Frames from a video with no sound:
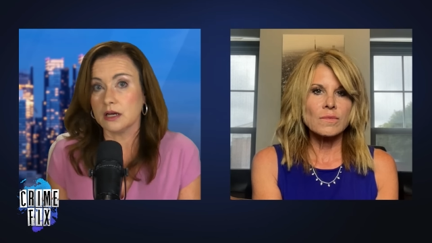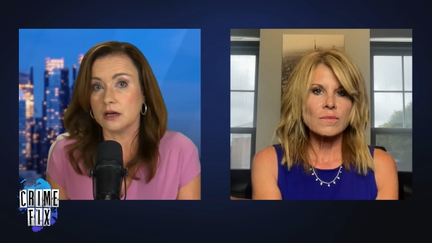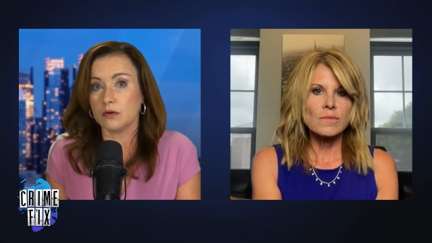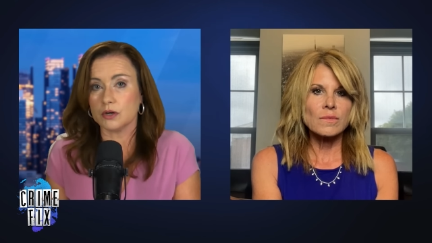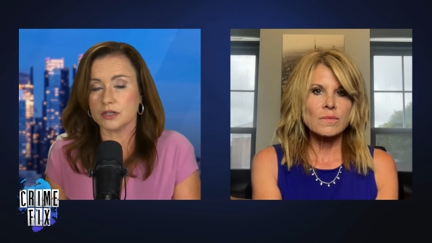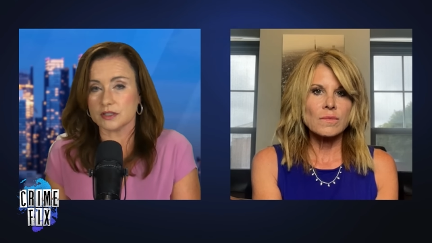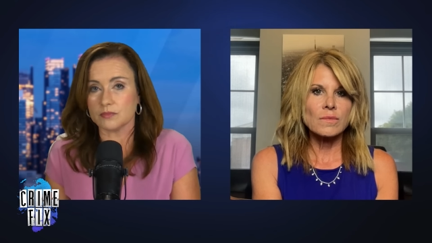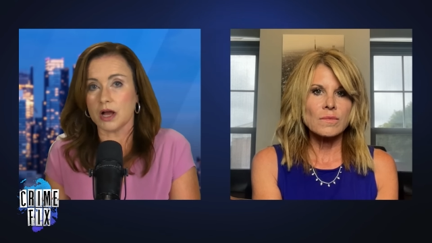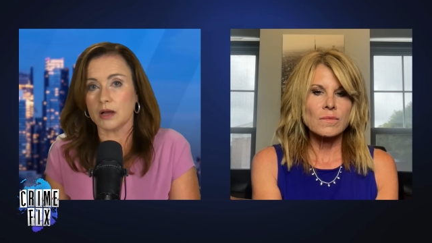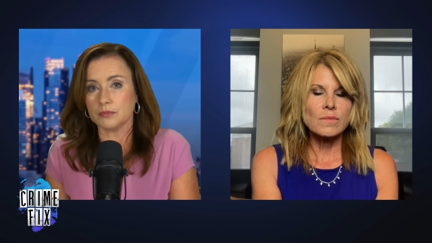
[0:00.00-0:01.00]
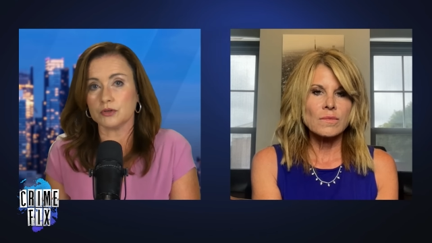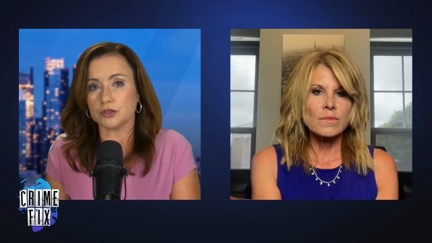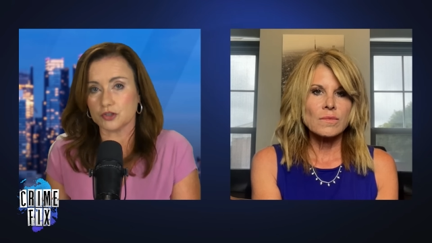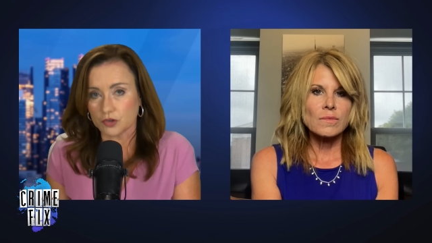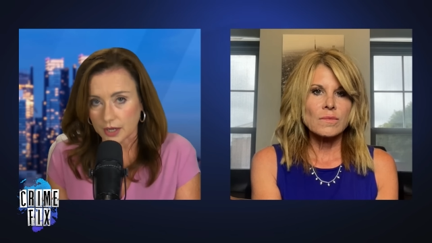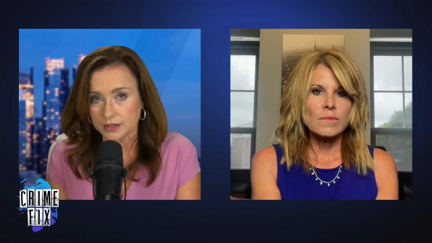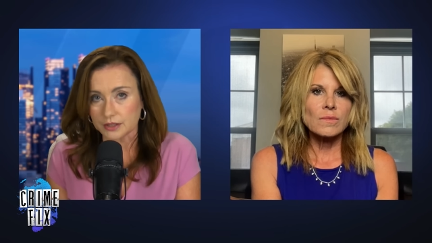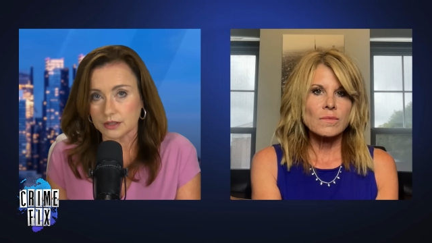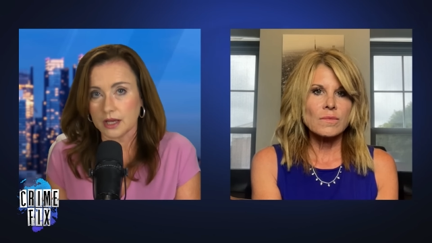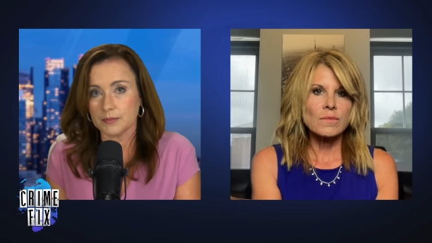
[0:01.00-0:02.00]
Speaker 1: or does mom go to trial?
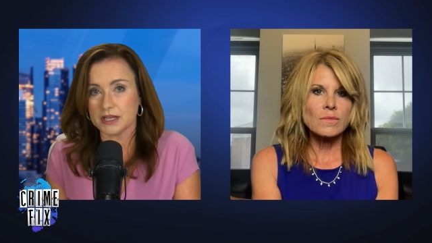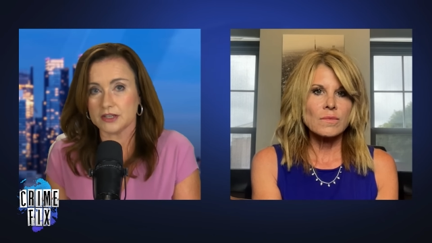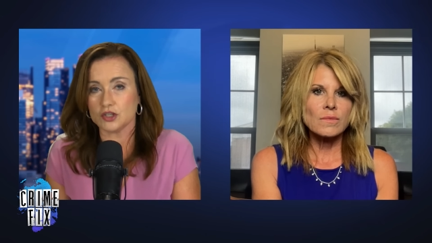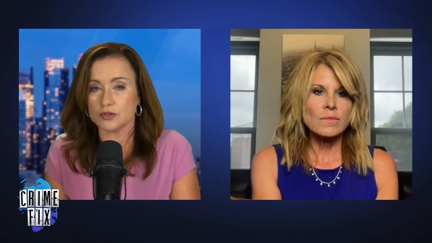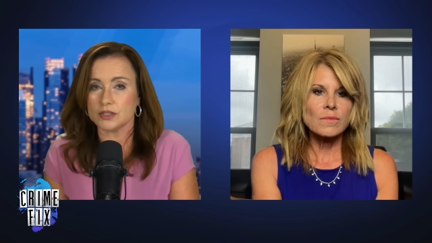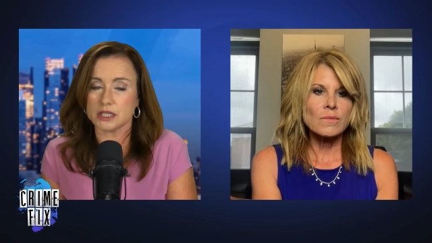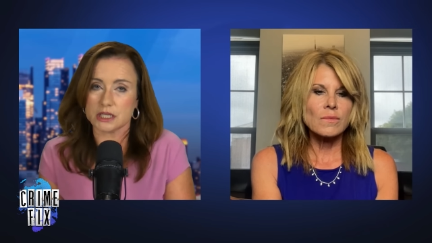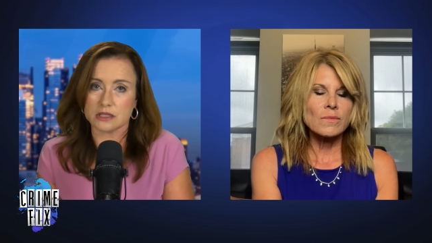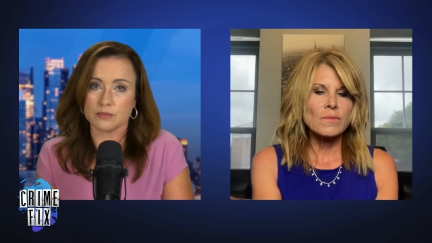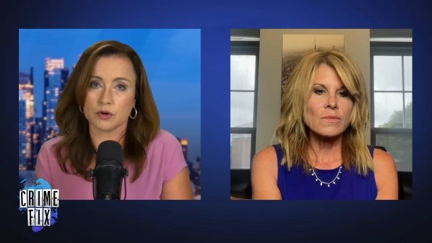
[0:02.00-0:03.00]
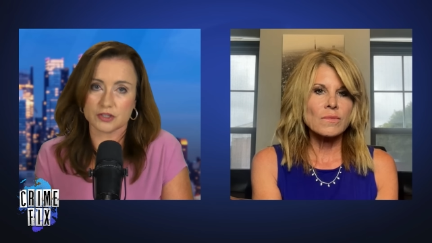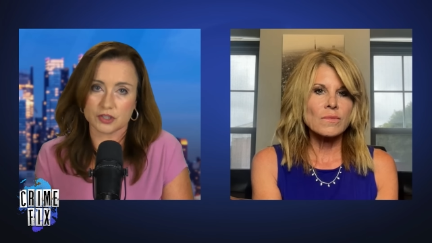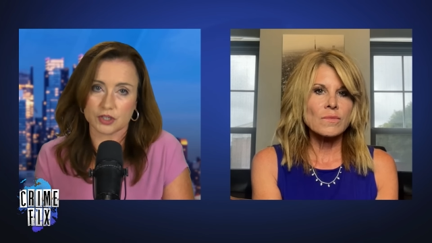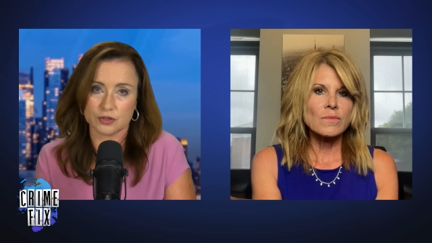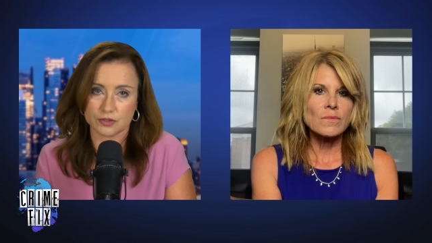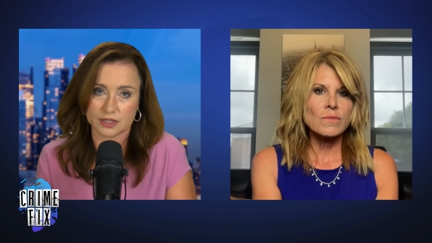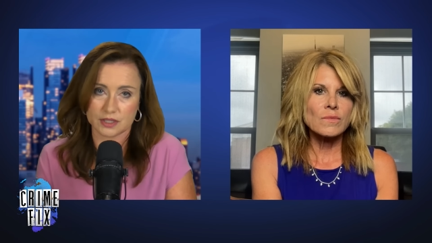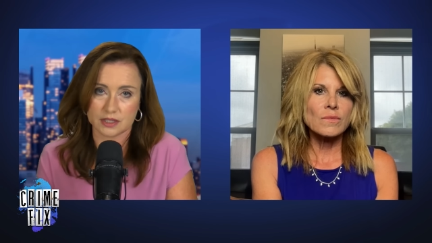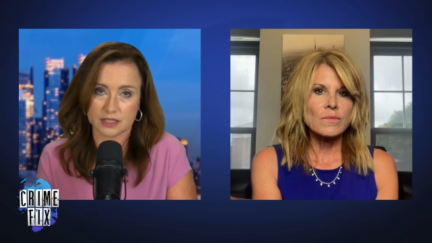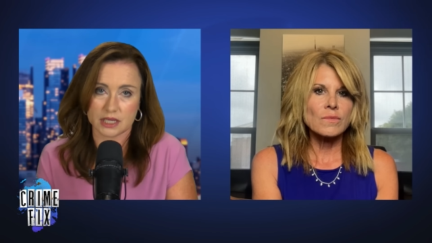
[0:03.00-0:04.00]
I mean, do you see the prosecutors in
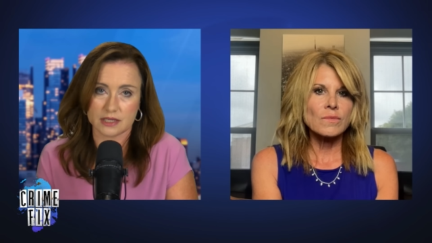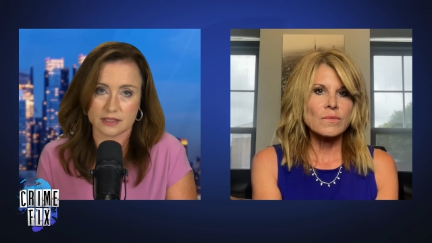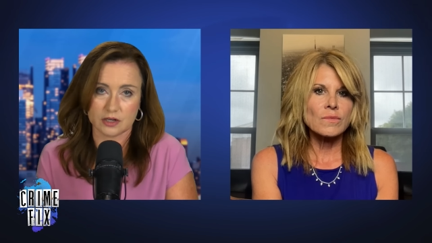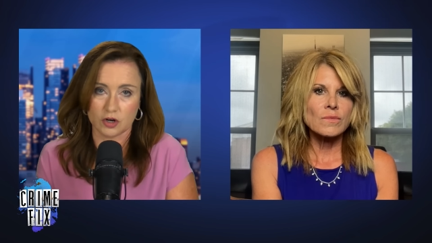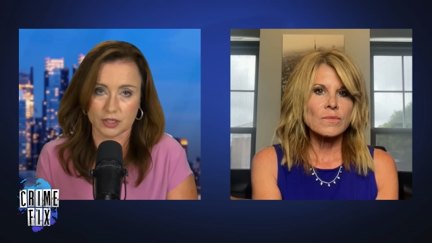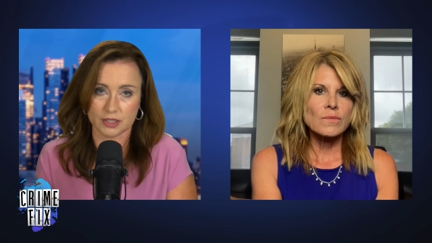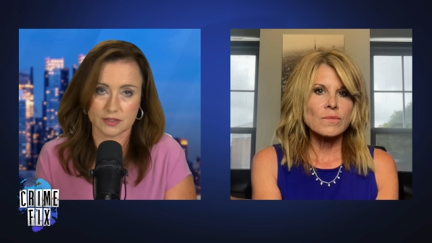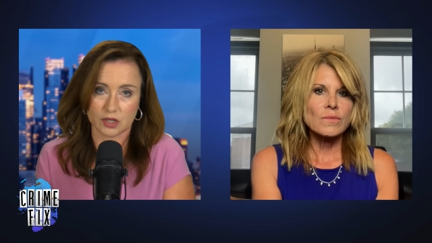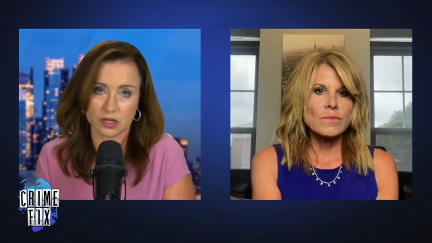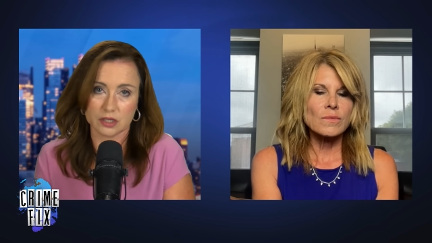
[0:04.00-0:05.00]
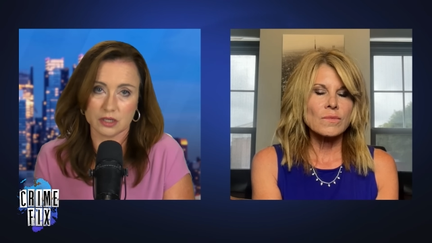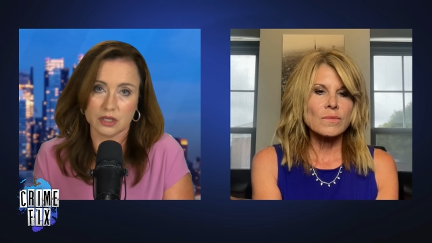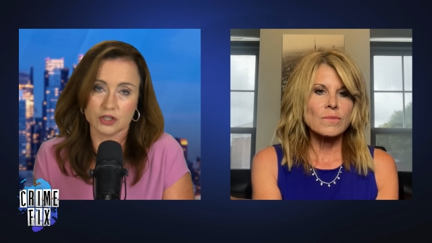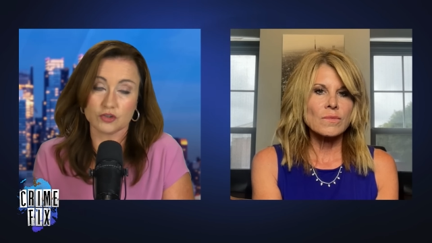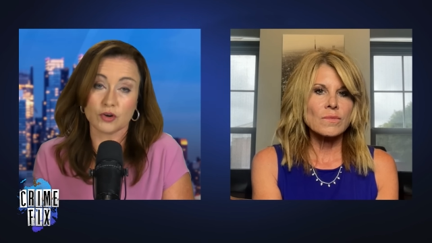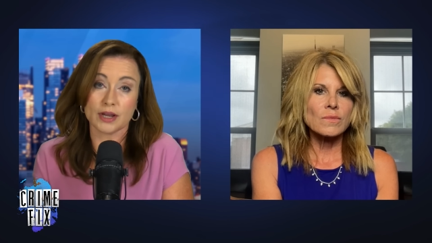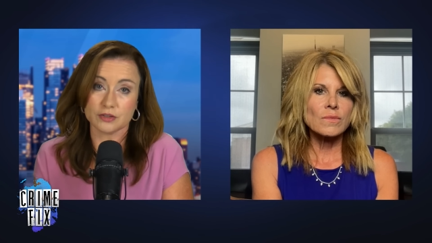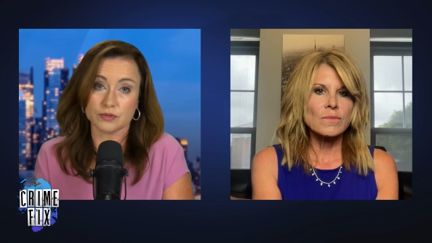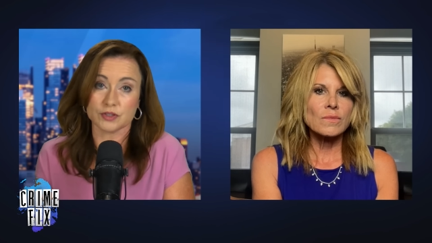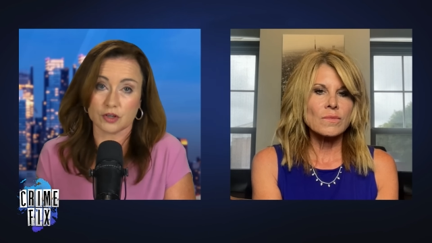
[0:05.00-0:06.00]
this case in Arkansas trying to
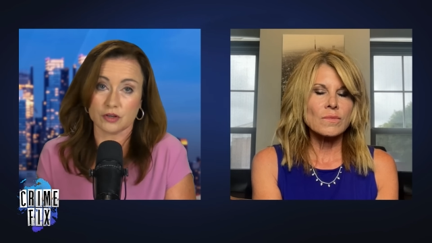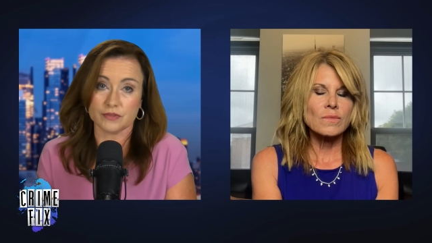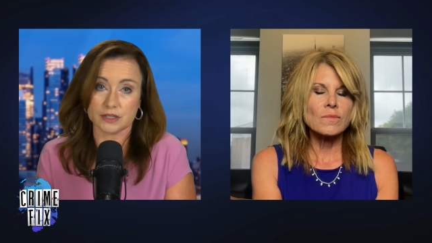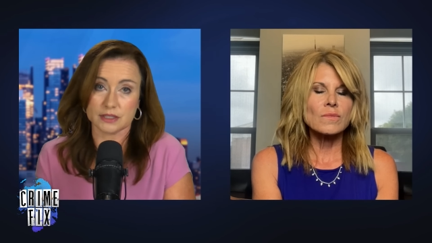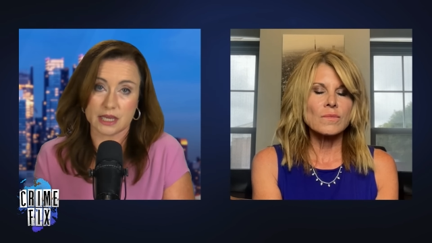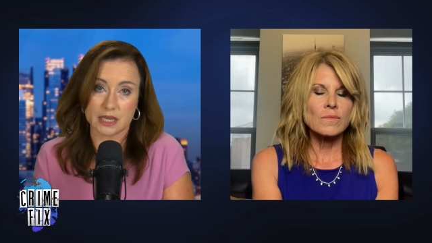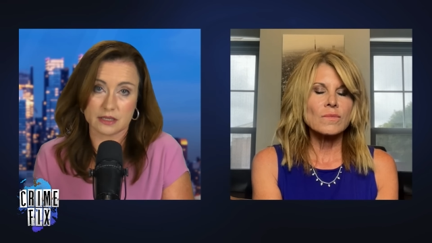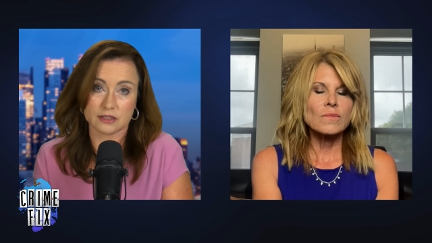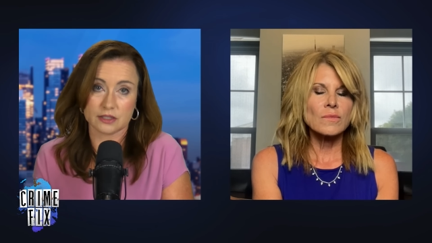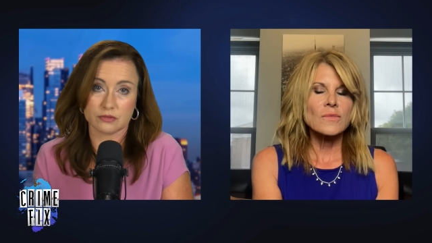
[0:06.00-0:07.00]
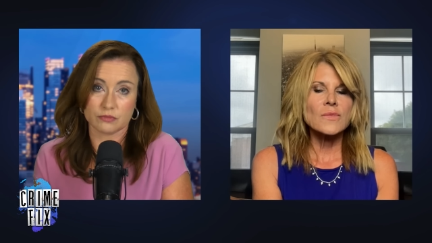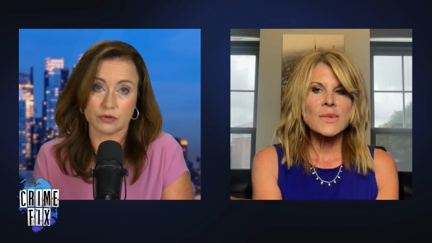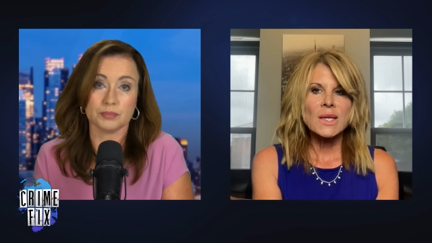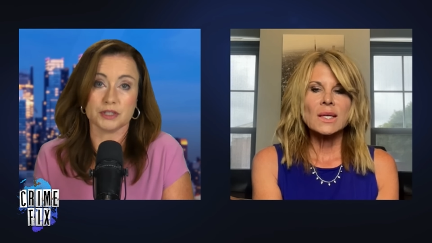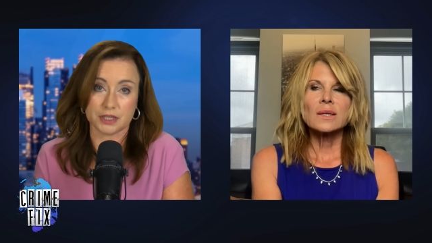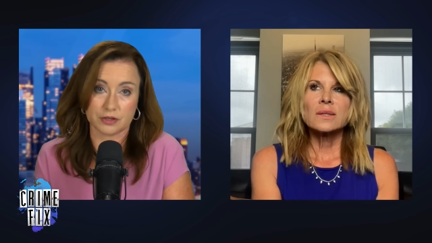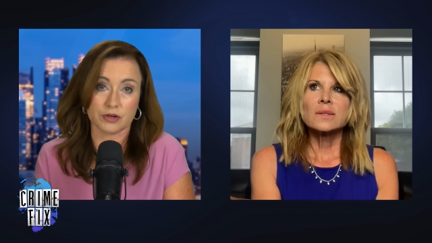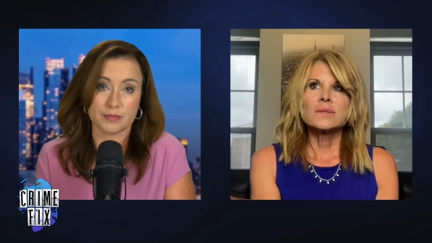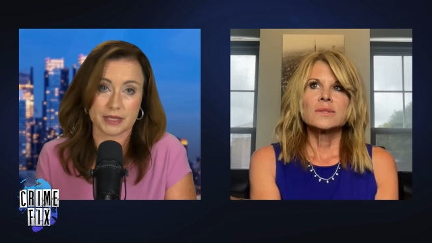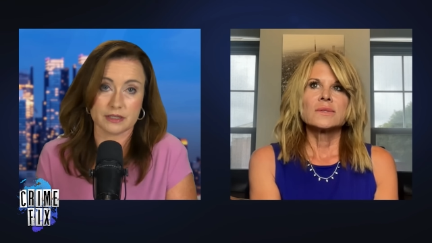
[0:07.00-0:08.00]
resolve this case through a plea
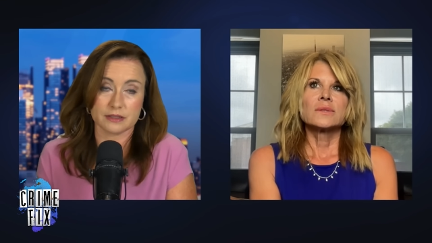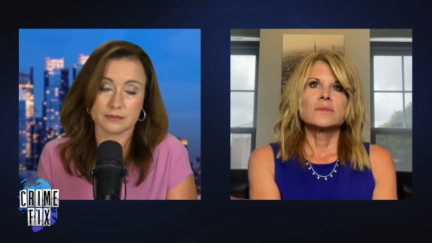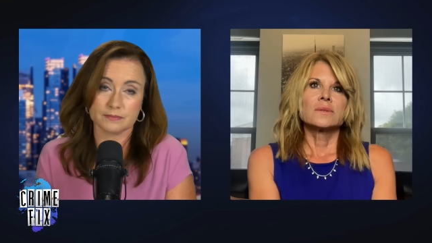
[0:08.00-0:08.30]
agreement?